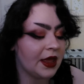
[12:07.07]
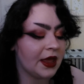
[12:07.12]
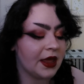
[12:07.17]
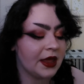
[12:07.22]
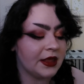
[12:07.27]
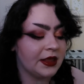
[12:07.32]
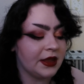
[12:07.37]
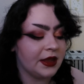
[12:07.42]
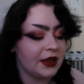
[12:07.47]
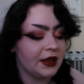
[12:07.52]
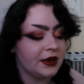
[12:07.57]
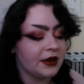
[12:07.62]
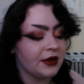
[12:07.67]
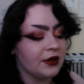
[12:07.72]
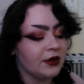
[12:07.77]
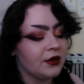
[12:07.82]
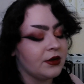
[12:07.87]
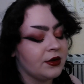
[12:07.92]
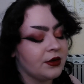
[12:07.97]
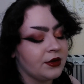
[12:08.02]
And then
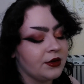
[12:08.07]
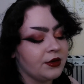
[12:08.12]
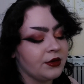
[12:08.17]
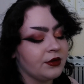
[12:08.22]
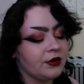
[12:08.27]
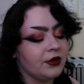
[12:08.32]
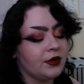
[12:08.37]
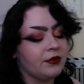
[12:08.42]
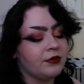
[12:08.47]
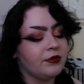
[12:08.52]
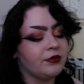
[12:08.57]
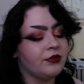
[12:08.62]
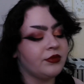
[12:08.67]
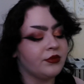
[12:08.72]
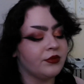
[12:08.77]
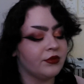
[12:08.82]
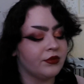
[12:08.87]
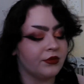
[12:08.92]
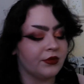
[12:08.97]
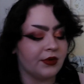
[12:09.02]
our
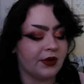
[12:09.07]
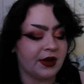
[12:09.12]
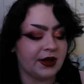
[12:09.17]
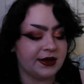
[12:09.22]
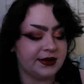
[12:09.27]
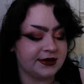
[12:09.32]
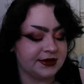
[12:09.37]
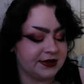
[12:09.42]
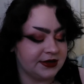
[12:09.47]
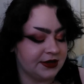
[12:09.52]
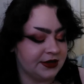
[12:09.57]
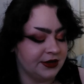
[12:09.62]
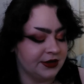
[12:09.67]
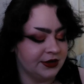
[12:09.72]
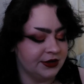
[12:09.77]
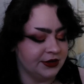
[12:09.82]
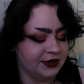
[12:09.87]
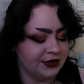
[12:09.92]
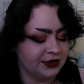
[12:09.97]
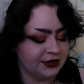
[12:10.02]
bright,
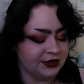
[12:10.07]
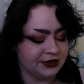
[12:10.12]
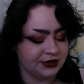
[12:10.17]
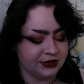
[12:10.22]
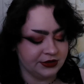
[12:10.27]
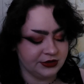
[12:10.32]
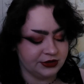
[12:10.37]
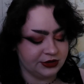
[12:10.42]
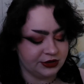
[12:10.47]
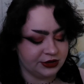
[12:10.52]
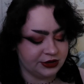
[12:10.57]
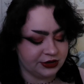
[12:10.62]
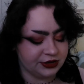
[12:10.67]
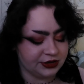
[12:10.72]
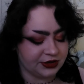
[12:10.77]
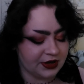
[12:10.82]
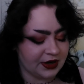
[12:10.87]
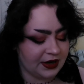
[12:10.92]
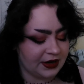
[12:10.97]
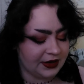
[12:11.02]

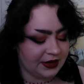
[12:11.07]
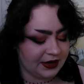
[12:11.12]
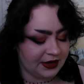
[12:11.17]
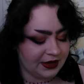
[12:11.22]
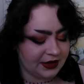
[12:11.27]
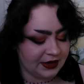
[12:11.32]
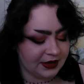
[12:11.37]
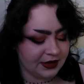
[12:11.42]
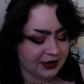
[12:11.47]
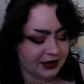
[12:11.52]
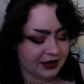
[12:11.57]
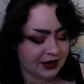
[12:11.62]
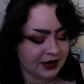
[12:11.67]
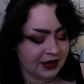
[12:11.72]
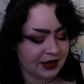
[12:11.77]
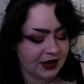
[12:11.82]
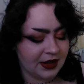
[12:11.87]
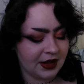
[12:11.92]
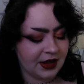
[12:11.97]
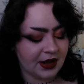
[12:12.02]
shiny
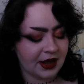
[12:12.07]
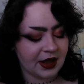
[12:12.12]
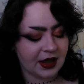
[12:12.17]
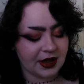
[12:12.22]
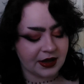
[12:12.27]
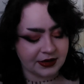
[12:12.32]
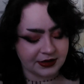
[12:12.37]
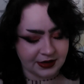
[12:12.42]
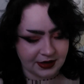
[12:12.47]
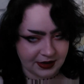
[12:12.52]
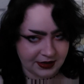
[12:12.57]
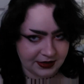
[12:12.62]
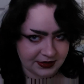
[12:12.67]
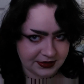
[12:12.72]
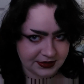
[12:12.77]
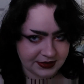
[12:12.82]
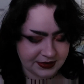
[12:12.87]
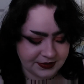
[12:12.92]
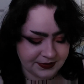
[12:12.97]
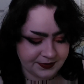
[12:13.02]

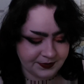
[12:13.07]
highlight